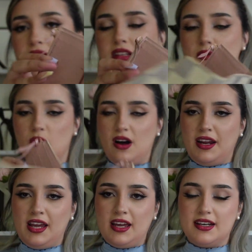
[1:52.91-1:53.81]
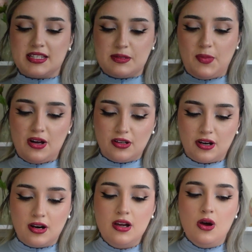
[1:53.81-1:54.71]
really wanting a
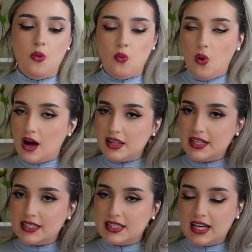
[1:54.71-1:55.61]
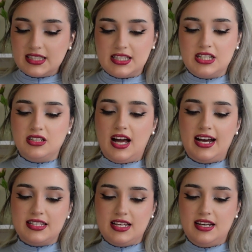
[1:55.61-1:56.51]
smaller wallet that still
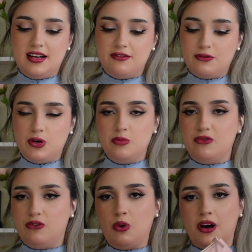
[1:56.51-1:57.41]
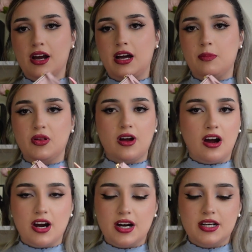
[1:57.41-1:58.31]
has enough room for a couple
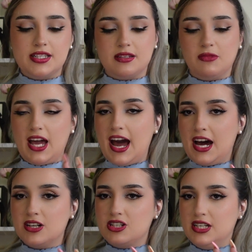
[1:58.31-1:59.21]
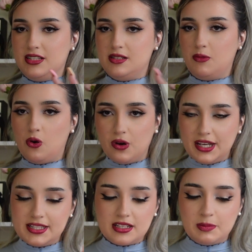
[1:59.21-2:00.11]
cards, some cash, and some
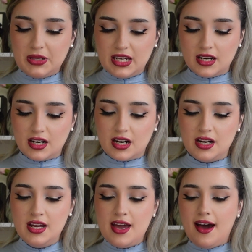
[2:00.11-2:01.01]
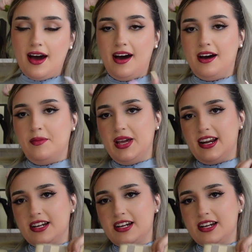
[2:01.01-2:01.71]
coins up here. And